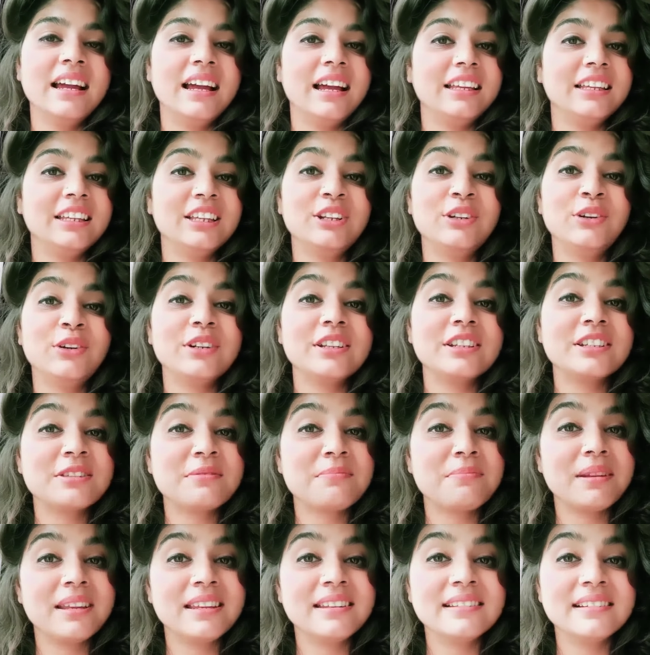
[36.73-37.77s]
I cannot
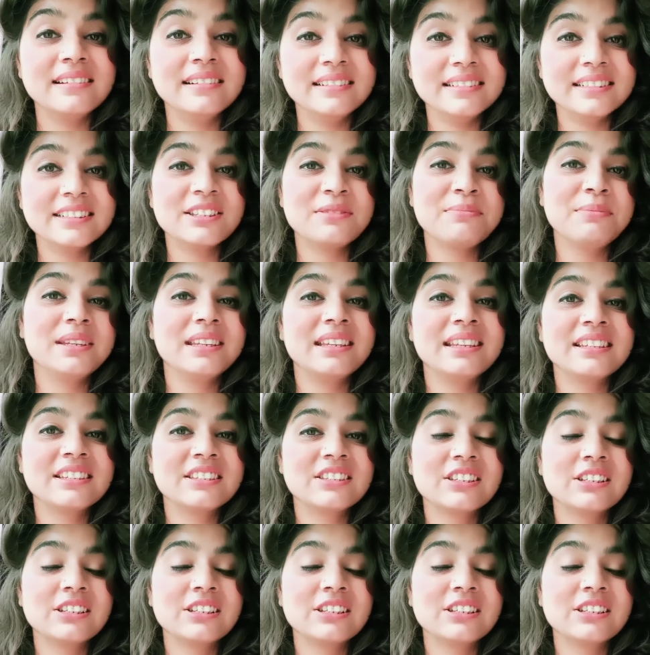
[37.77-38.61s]
explain her speaking